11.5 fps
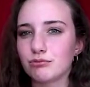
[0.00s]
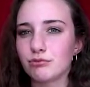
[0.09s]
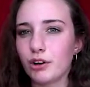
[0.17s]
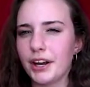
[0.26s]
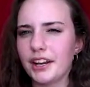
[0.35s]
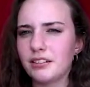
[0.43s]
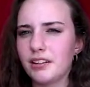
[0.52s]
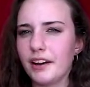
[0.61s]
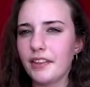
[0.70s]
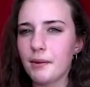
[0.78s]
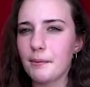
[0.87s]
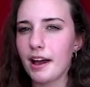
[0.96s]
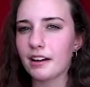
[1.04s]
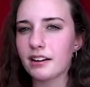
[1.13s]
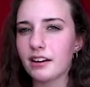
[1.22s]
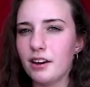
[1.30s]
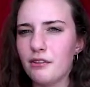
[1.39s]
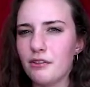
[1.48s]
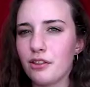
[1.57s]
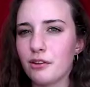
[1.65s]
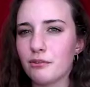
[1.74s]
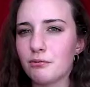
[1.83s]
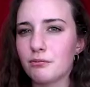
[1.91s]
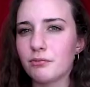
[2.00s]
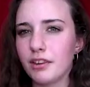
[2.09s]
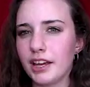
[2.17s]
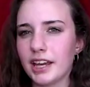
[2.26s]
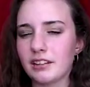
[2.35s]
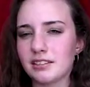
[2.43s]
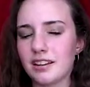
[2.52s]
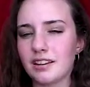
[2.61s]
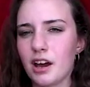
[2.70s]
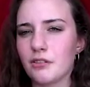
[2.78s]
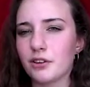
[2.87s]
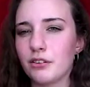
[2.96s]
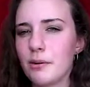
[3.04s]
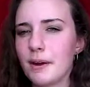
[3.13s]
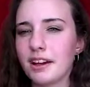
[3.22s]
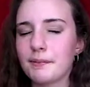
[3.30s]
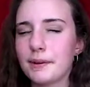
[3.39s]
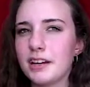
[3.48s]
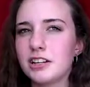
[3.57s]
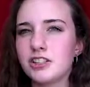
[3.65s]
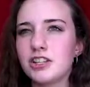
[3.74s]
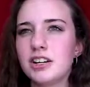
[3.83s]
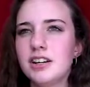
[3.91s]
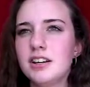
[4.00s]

write on the back of the like inside cover of the back page,